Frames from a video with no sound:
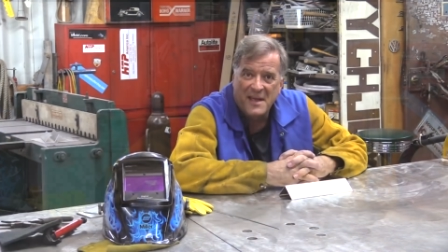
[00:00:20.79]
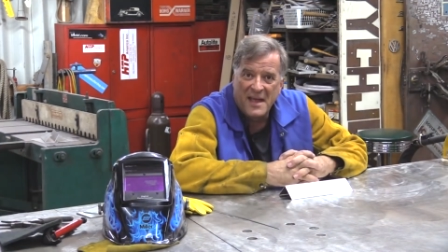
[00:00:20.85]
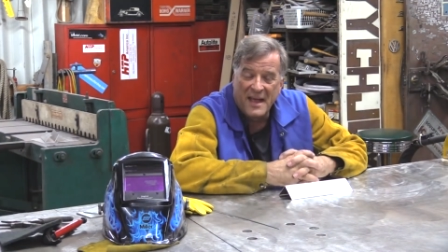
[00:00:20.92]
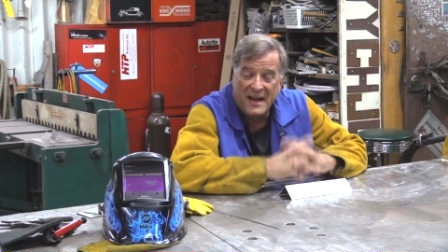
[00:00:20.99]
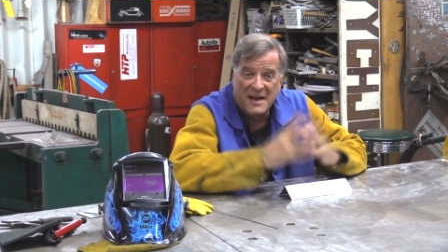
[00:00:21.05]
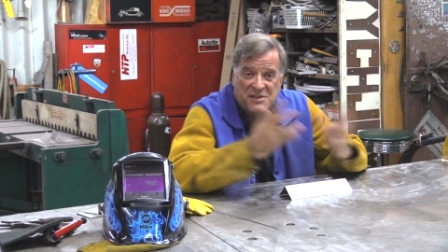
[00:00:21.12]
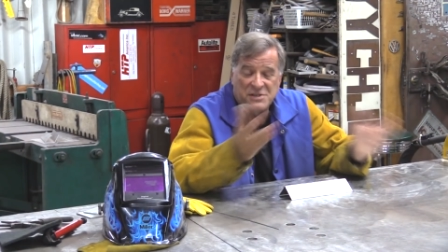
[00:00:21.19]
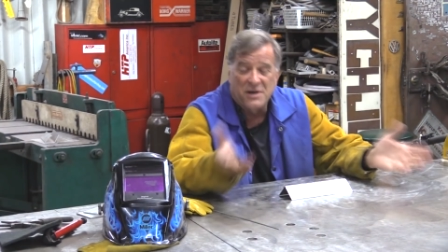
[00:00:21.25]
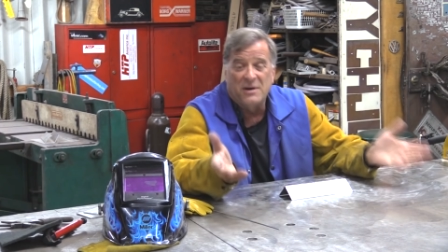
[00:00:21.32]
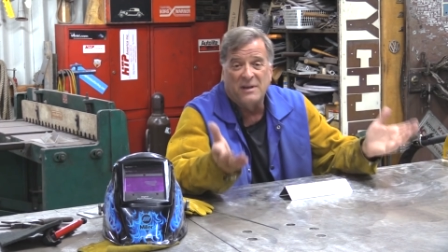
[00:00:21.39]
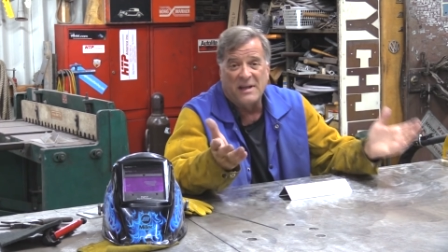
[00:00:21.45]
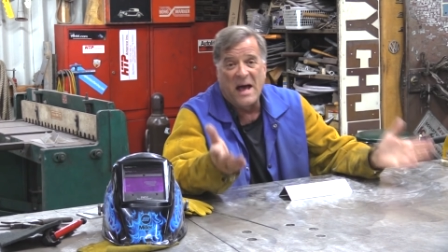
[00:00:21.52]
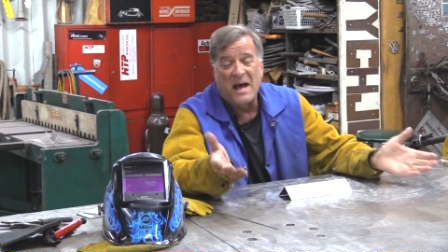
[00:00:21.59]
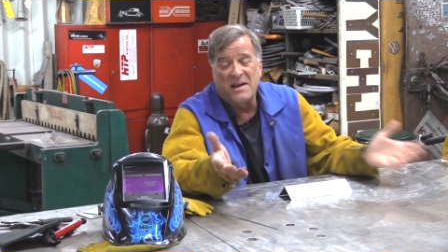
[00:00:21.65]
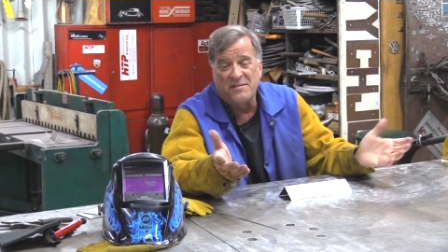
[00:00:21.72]
And I'm sure a
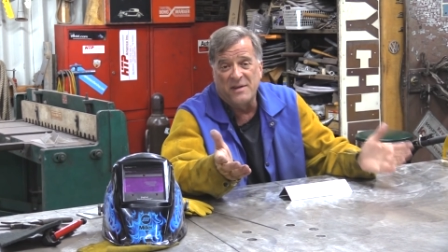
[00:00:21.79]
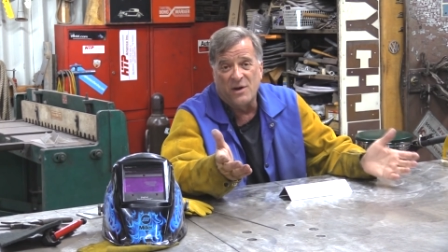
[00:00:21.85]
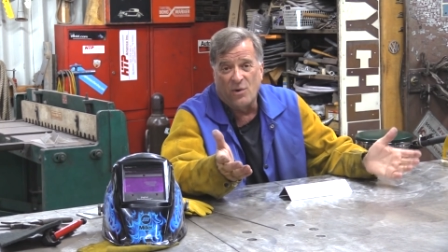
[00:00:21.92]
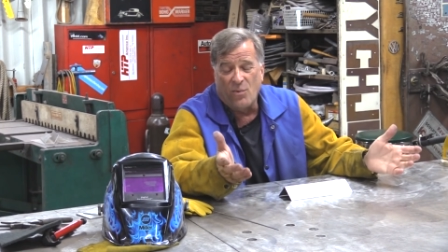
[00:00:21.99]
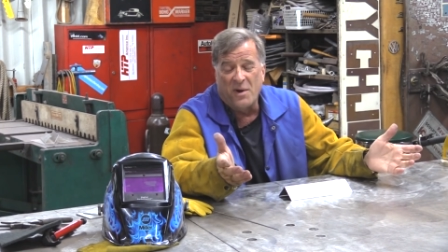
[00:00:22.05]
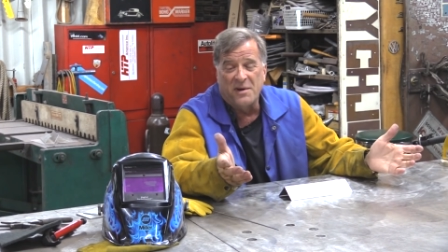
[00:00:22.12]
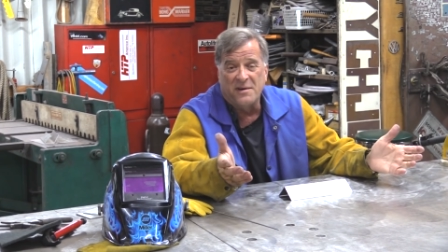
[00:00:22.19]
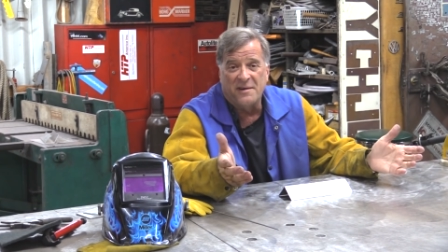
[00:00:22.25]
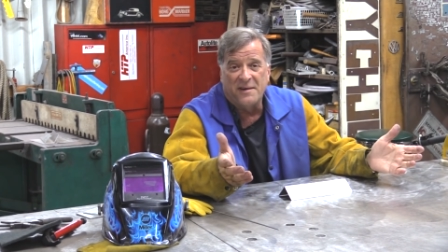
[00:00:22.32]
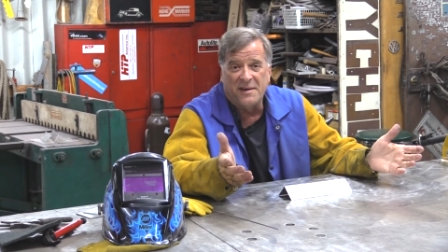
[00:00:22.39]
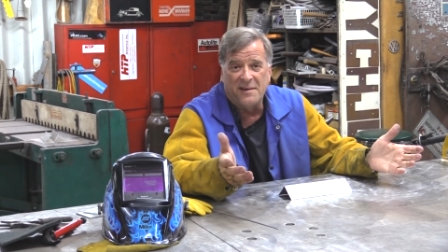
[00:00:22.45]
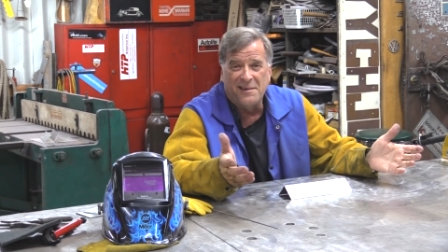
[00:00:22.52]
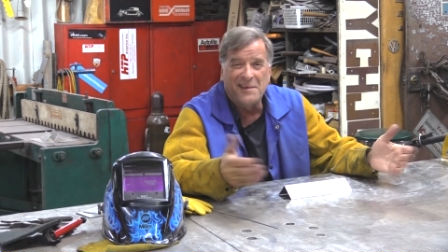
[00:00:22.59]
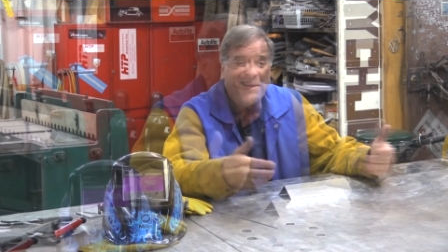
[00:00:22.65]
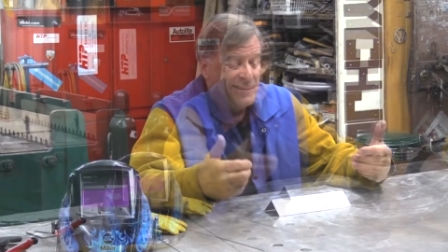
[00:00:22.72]
lot of you are
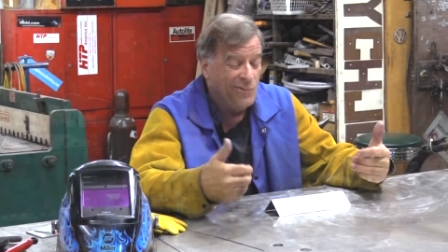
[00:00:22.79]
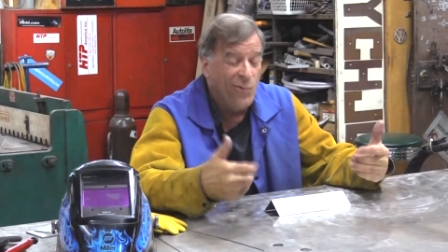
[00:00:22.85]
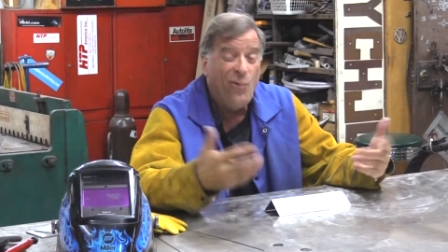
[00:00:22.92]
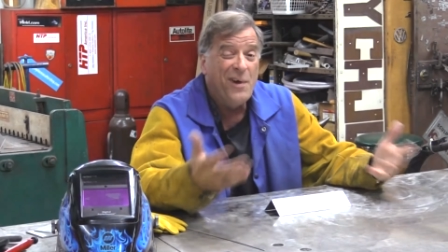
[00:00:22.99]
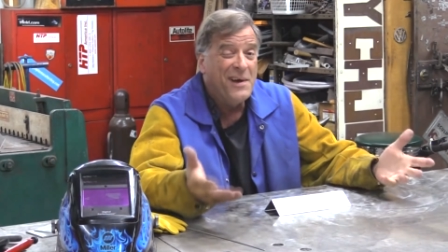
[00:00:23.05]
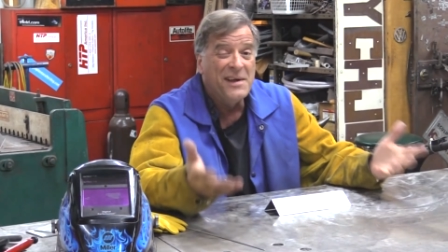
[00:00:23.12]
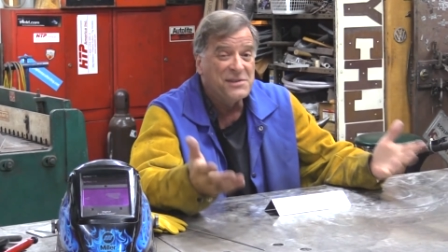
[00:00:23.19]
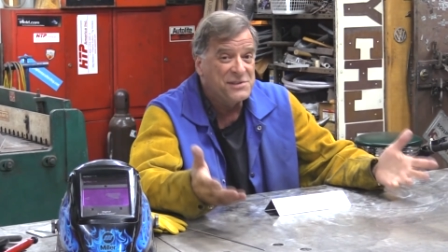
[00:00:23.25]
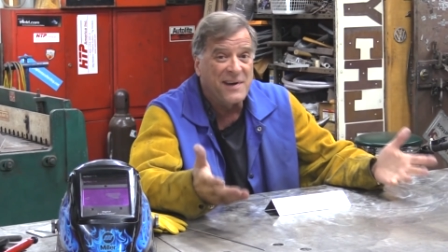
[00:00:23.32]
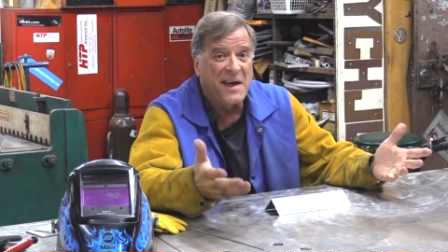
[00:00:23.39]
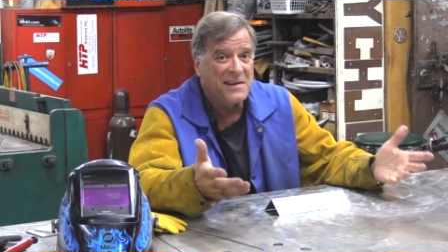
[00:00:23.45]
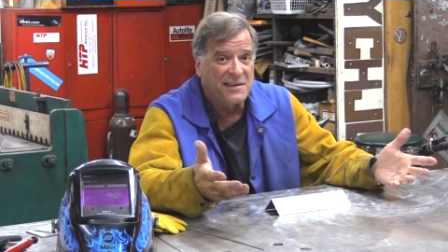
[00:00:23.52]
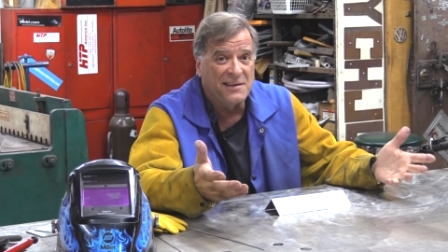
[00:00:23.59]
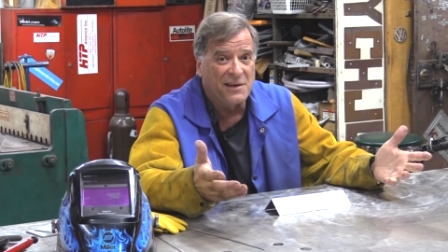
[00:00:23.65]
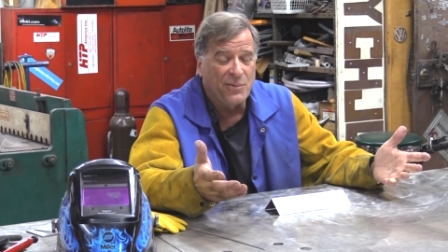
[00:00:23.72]
wondering, what is
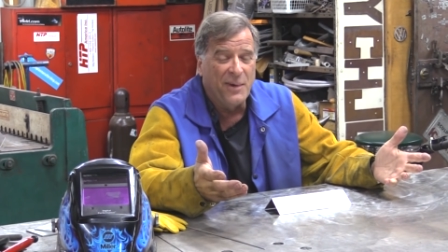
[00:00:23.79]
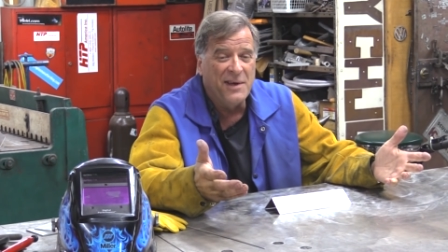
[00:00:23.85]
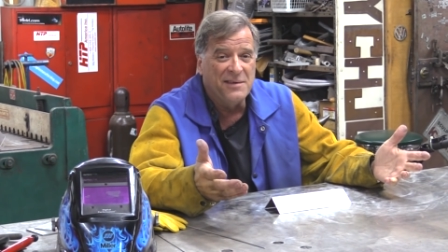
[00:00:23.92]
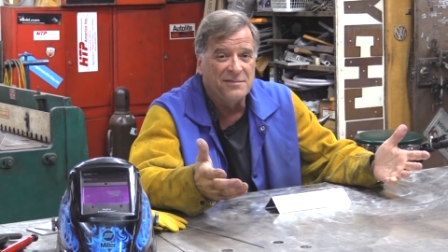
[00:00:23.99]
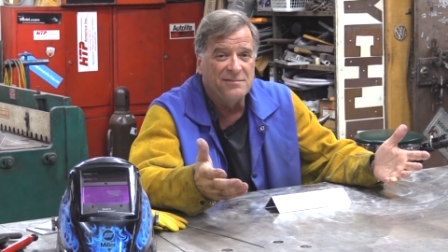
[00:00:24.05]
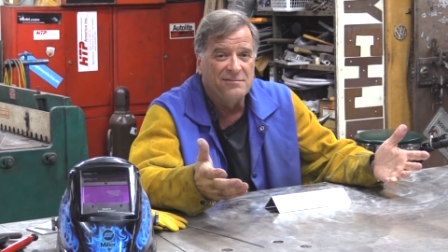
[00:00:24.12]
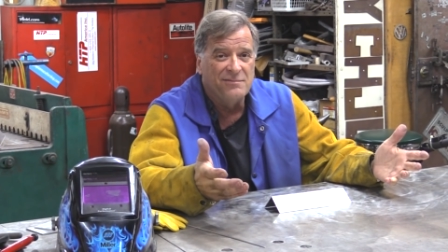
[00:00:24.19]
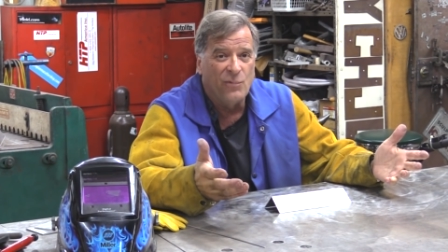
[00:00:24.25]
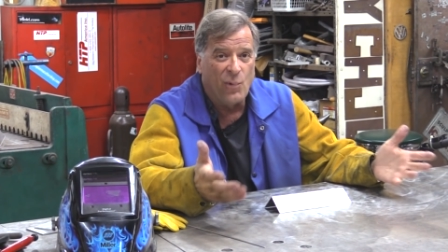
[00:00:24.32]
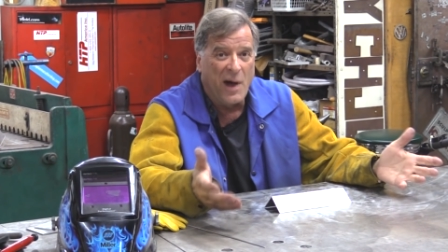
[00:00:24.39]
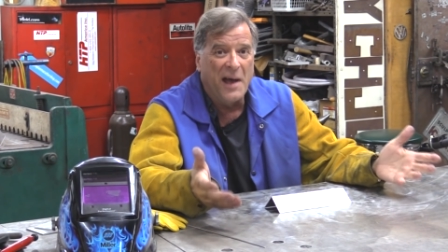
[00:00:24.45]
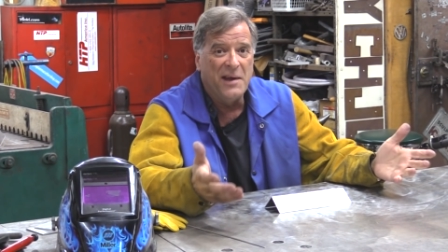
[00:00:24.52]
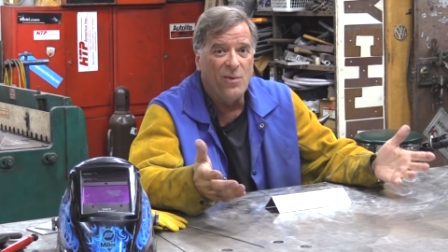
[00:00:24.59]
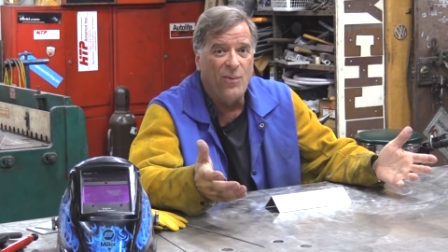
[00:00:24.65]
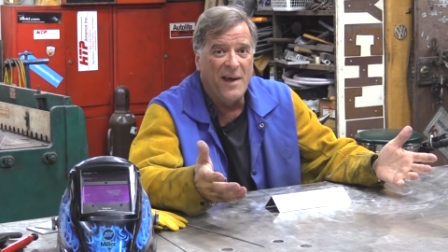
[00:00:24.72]
triangular wave?
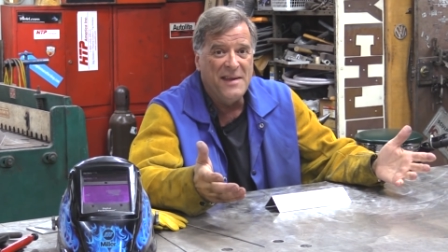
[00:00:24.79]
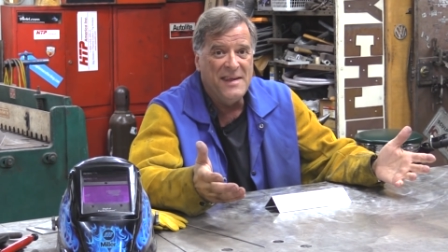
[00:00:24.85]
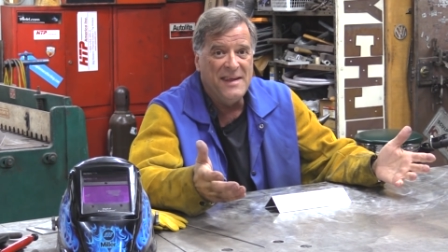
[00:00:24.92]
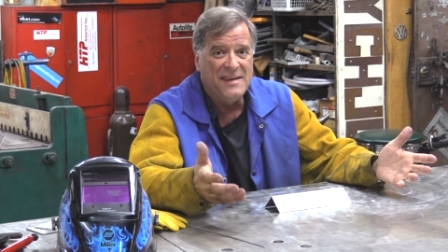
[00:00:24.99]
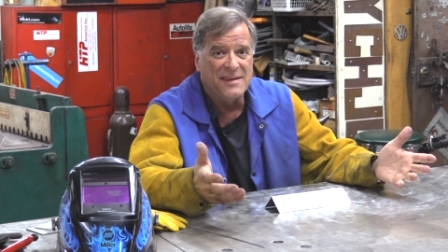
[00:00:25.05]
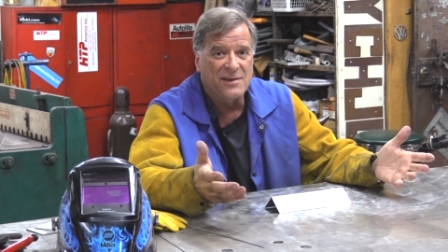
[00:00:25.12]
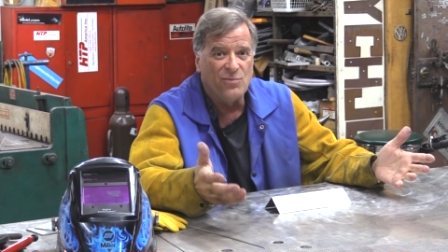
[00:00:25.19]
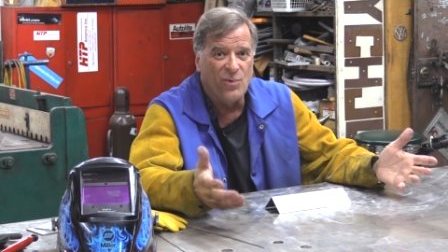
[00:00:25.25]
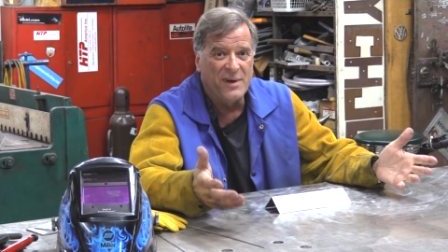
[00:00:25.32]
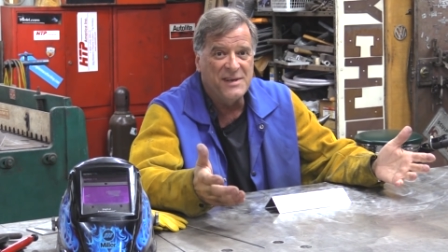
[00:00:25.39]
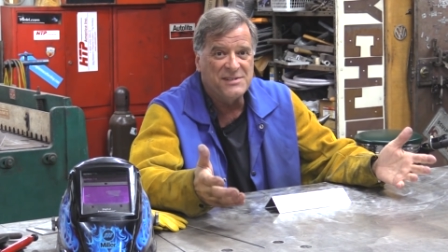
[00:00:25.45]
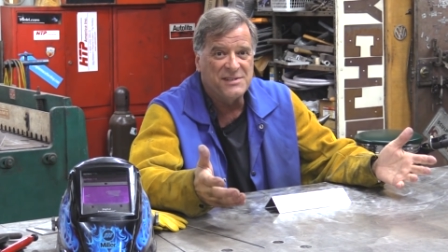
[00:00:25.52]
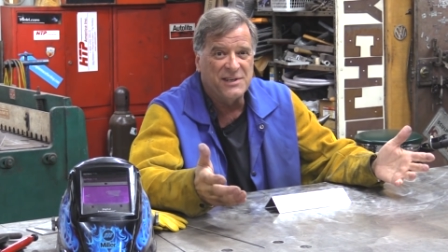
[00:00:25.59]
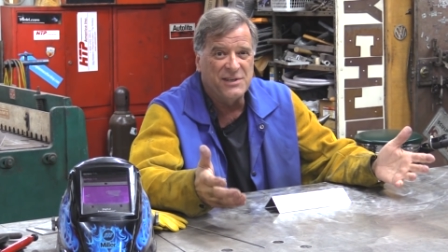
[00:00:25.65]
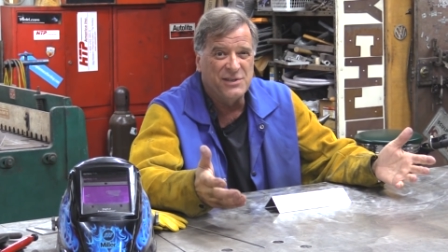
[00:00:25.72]
Why do I need it?
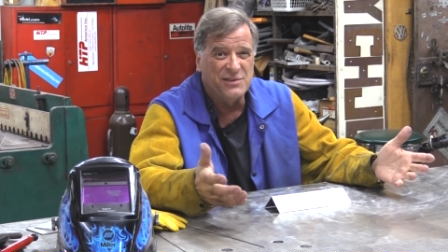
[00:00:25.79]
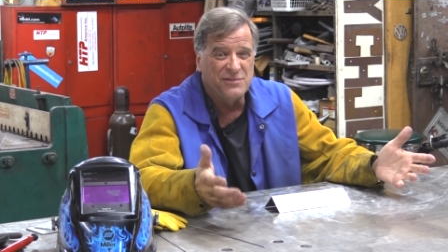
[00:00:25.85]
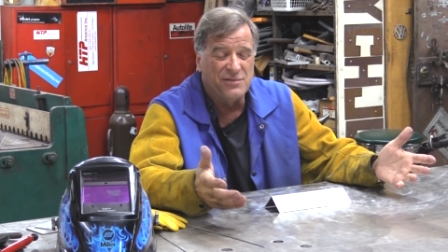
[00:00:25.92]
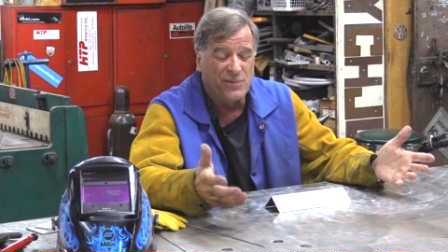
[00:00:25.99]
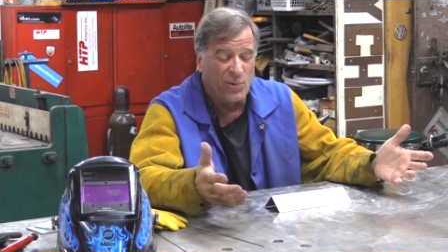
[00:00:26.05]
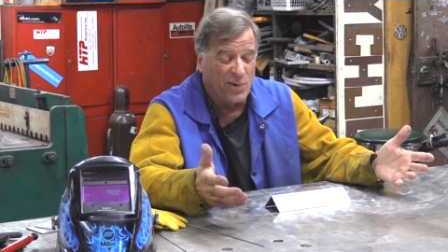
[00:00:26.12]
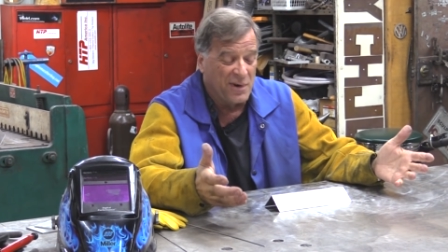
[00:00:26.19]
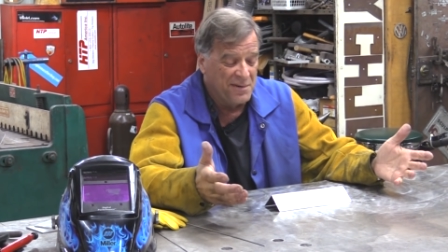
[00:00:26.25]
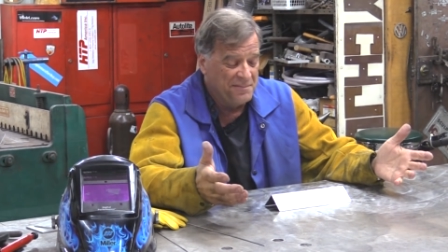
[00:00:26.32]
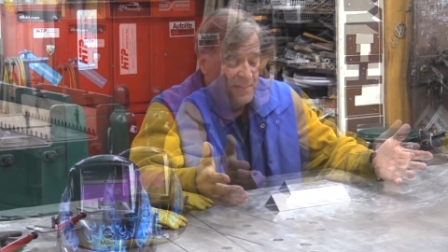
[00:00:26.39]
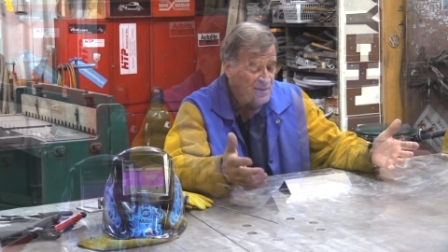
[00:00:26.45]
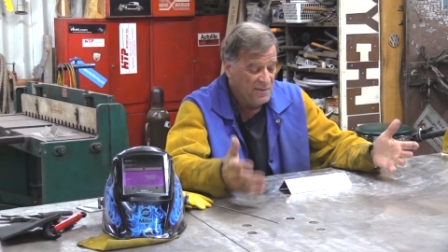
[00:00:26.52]
What is it good for?